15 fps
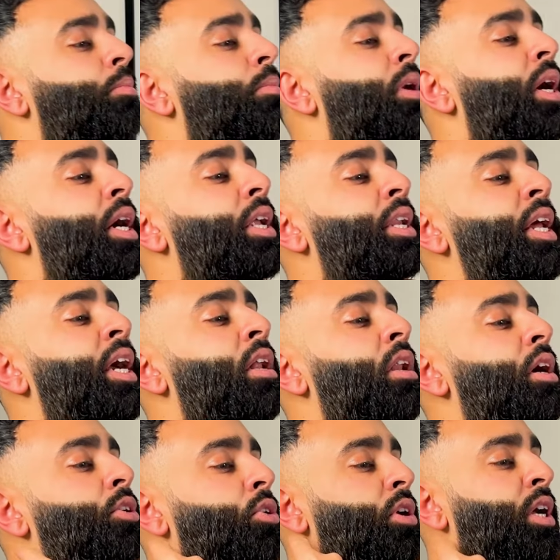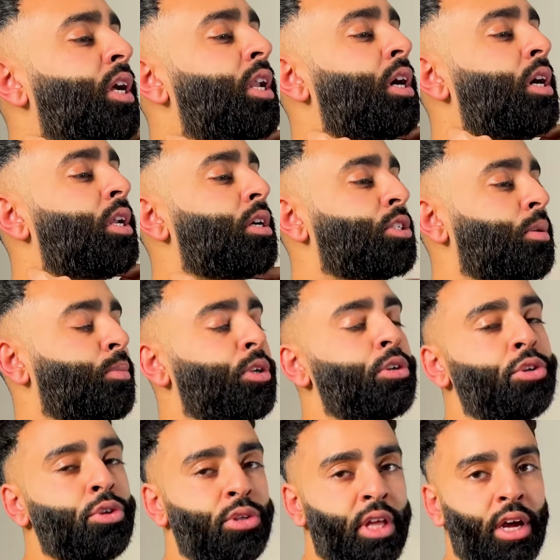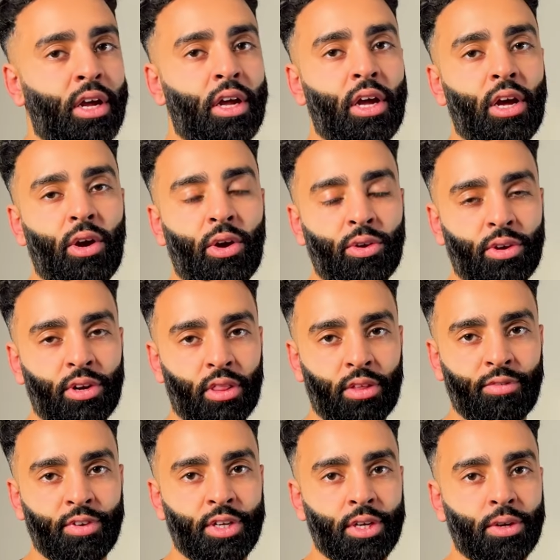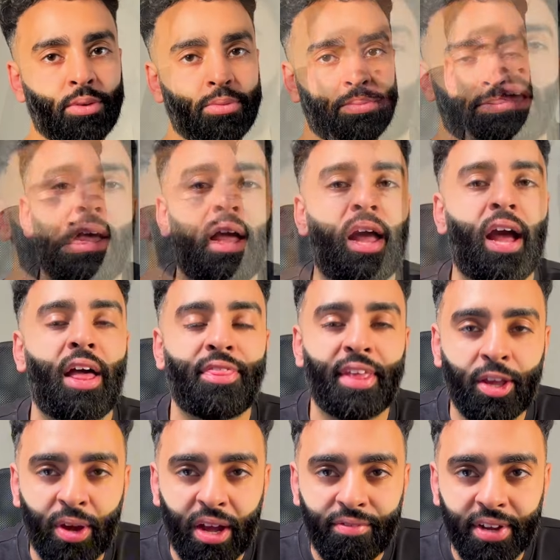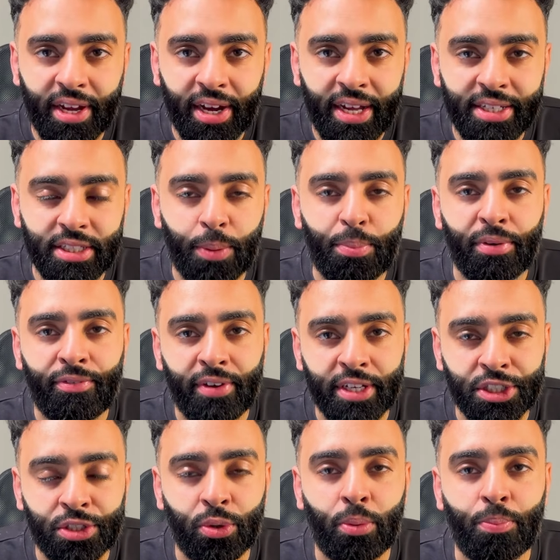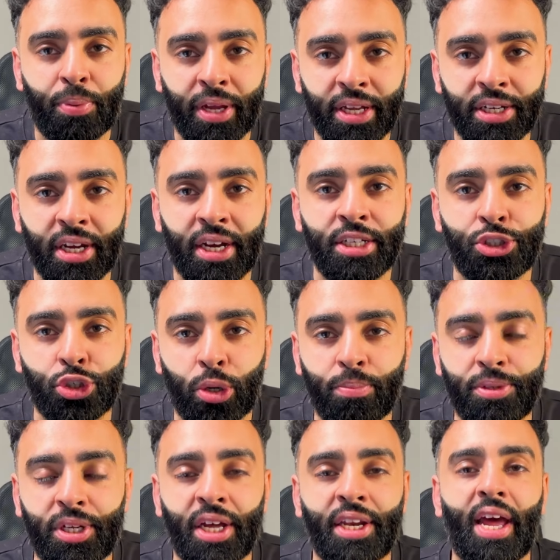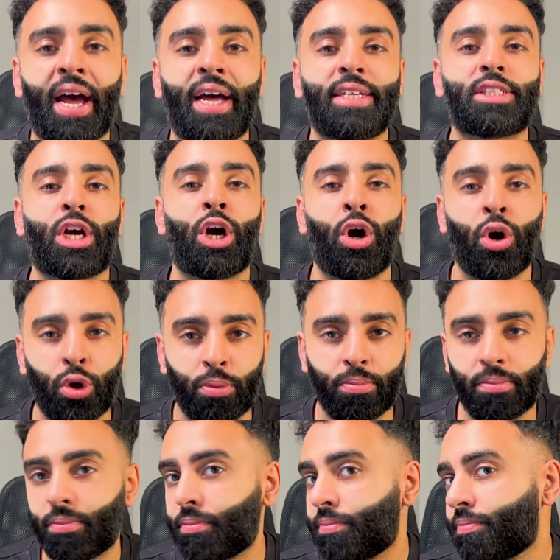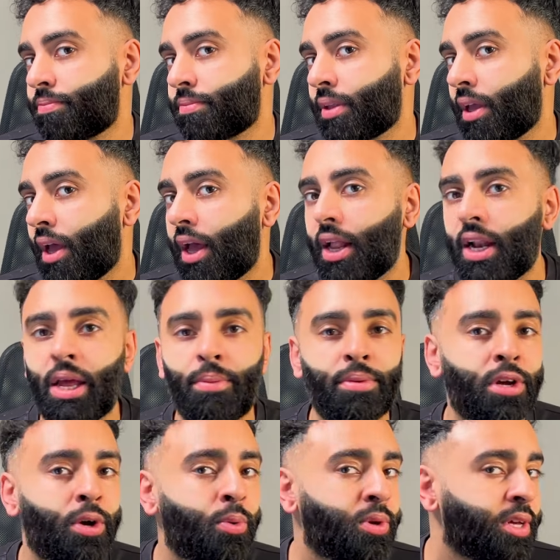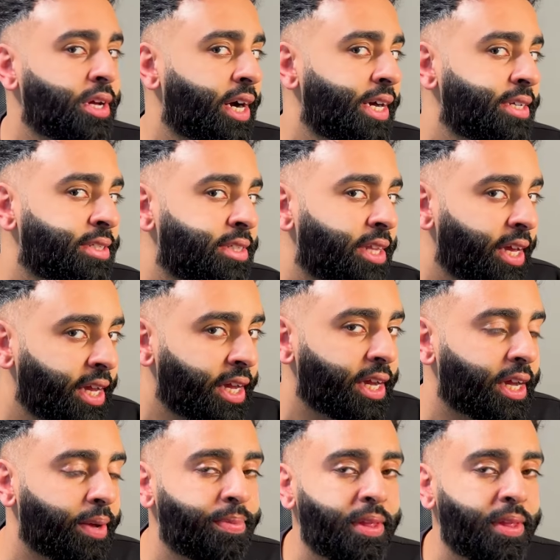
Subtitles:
my neckline or earline because I'm going to do that on another video. And there you have it, guys, a professional beard dye job done at home. Let me know what you guys think.